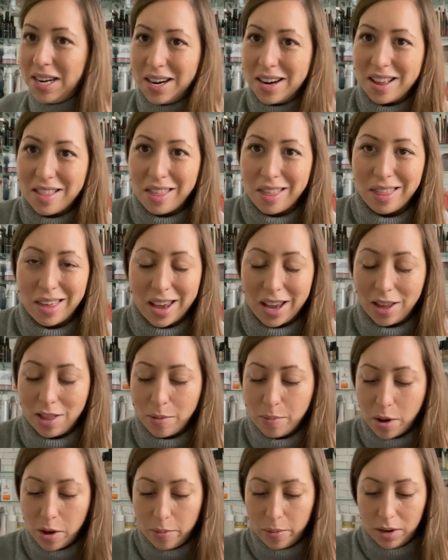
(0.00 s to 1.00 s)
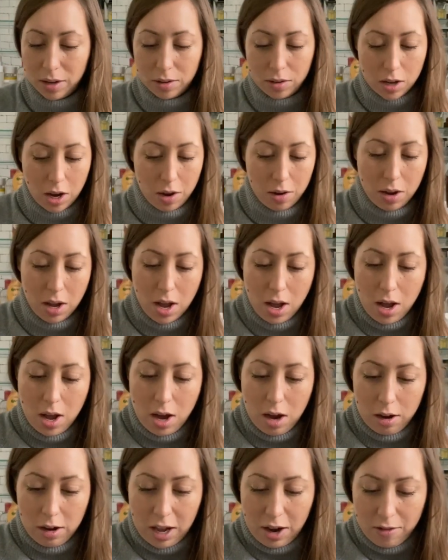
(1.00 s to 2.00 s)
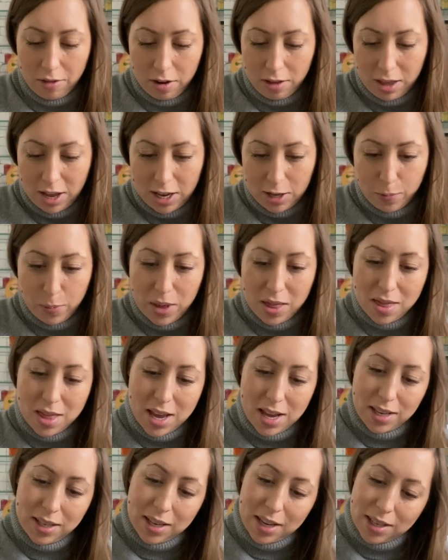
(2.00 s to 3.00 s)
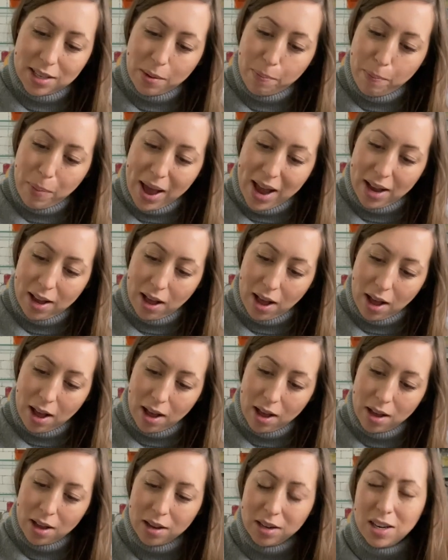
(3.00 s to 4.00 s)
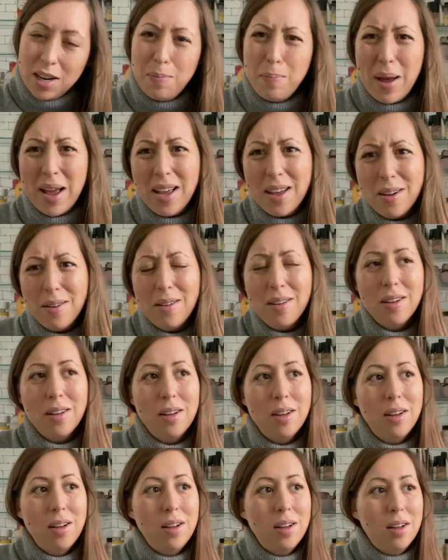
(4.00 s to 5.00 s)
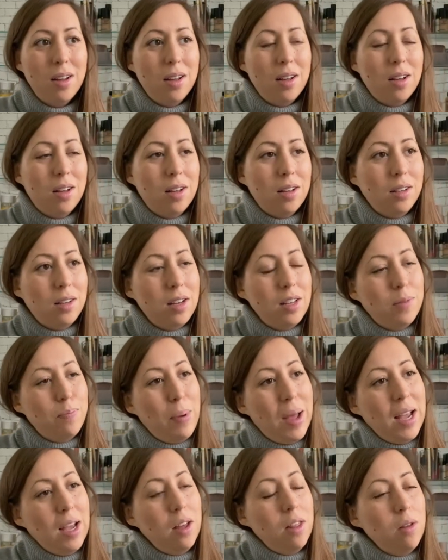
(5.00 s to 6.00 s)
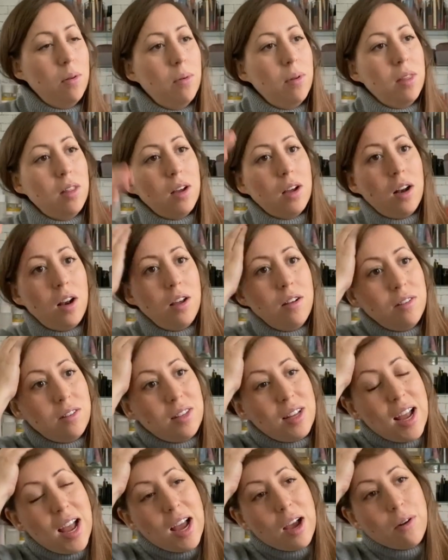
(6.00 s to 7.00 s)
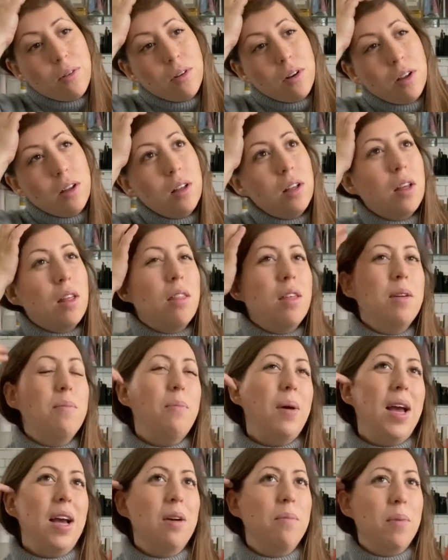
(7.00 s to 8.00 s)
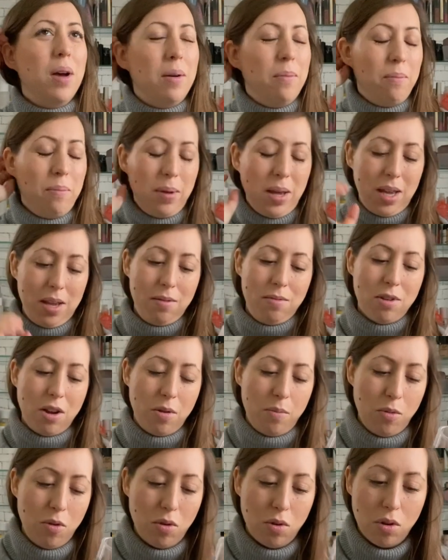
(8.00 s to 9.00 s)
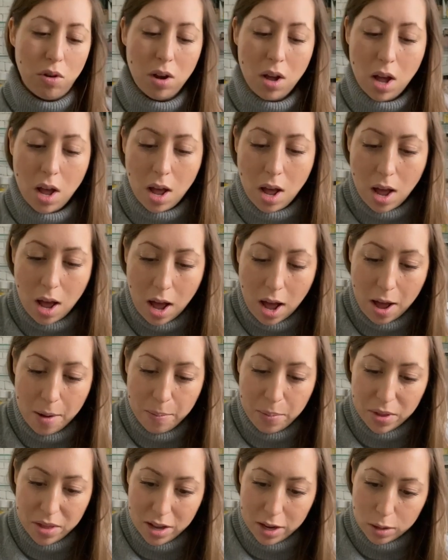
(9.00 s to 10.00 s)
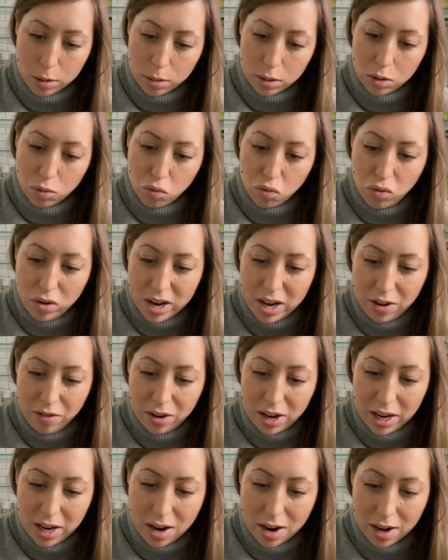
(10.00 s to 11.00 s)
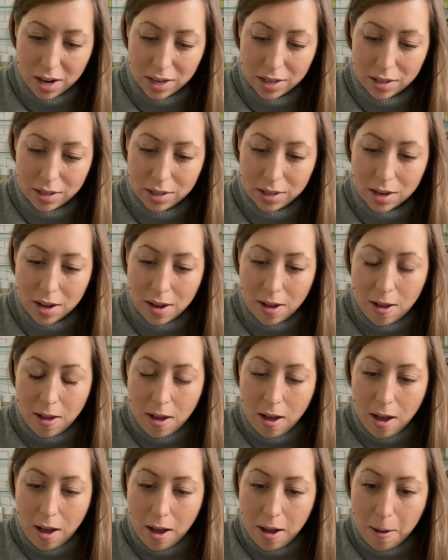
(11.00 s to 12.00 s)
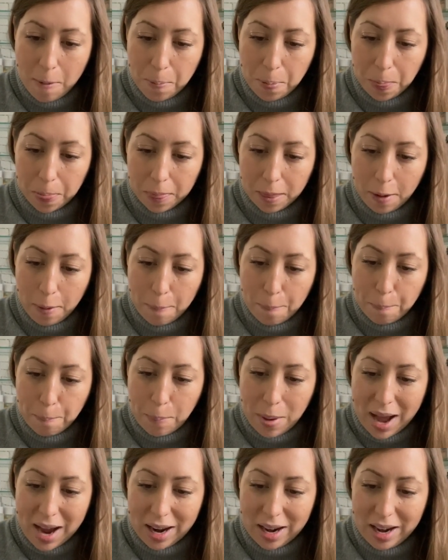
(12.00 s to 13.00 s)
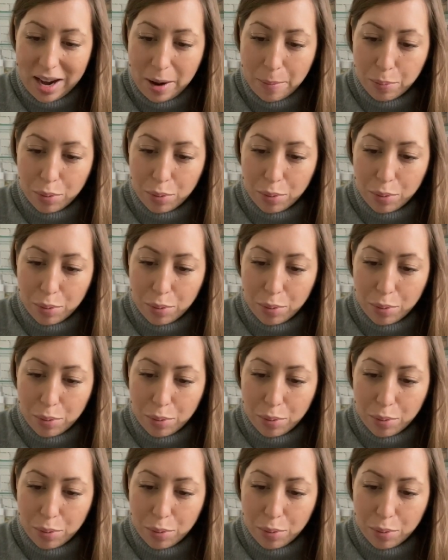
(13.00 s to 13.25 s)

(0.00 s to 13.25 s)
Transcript: another thing at the moment, so I'll get rid of these. But this is a Becca. Did Becca? Is Becca the one that closed down? I think Becca might be no more. Um, but this was a really, really nice um, Backlight